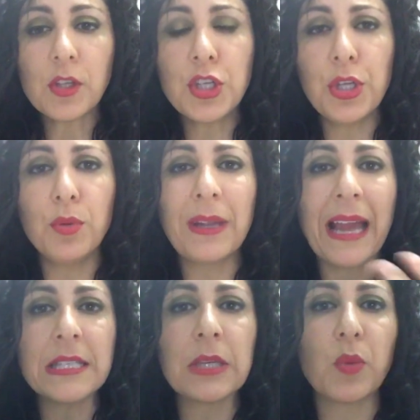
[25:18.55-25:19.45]
to
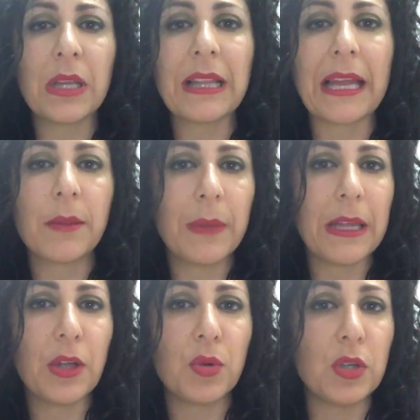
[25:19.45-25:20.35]
get someone like
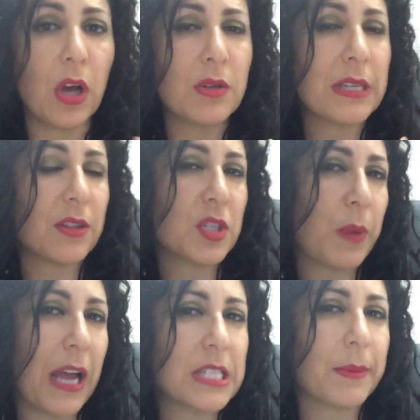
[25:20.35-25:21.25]
me who knows that there's
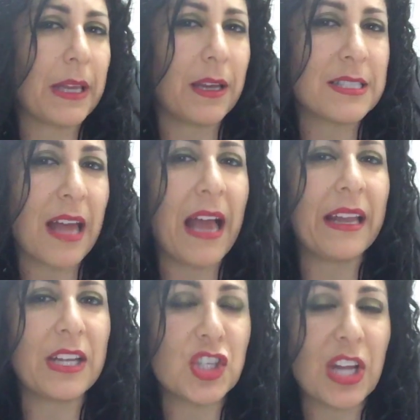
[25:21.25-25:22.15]
possibly a
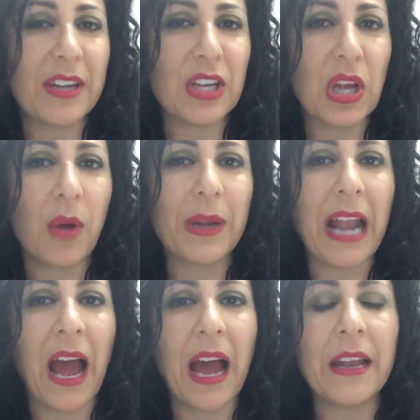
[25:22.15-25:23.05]
side agenda going
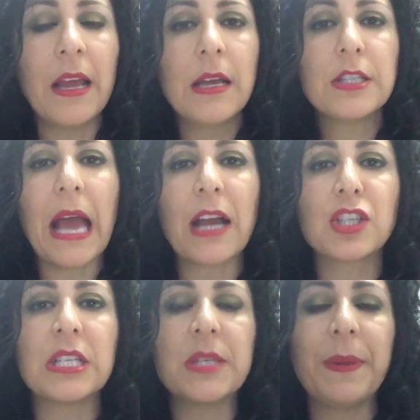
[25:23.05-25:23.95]
on to
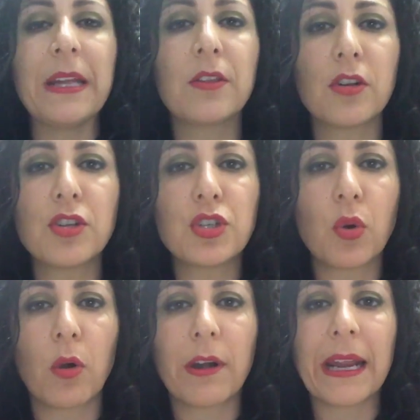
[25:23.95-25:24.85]
actually speak their
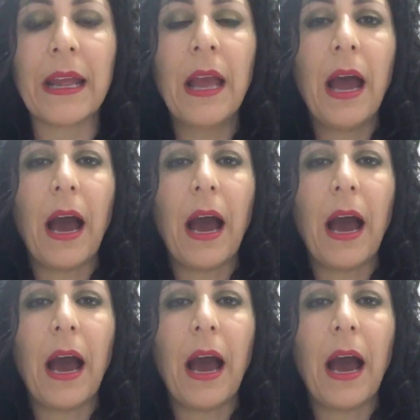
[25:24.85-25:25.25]
story,